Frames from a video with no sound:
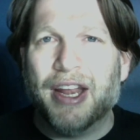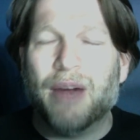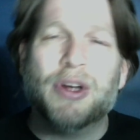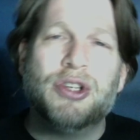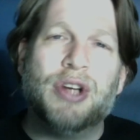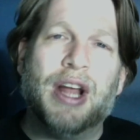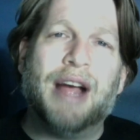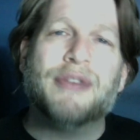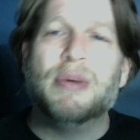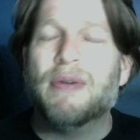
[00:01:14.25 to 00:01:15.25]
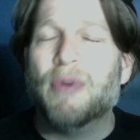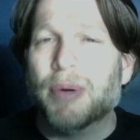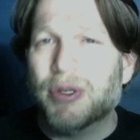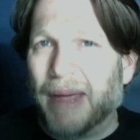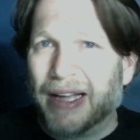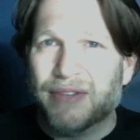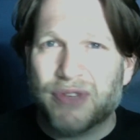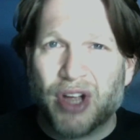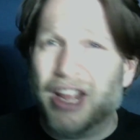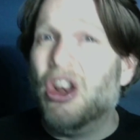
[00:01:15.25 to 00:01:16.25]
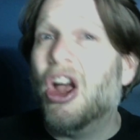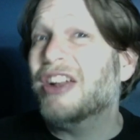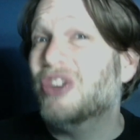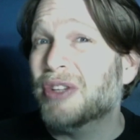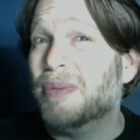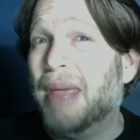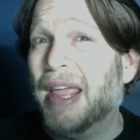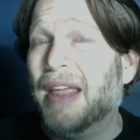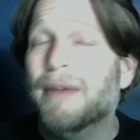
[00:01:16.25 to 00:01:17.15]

And I want you to have some different perspectives on it, not just me.